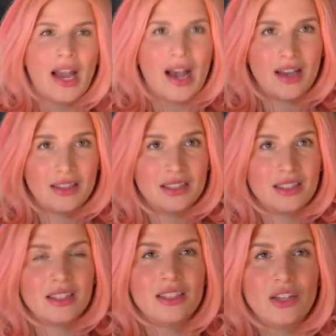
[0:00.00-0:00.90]

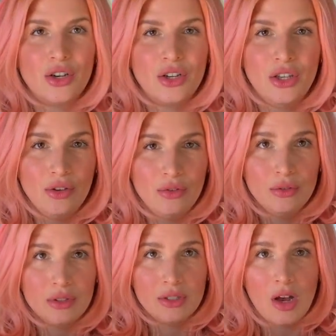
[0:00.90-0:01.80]
asked, is there a
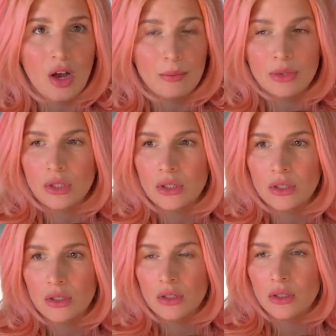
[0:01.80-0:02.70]
used option?
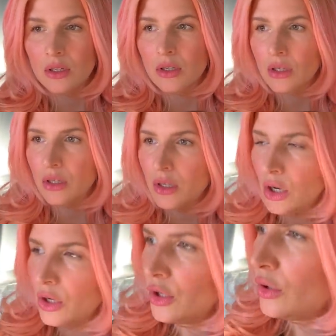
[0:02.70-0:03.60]

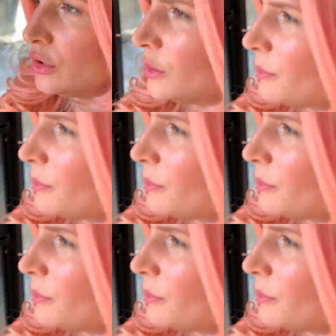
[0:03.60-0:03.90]
No, she's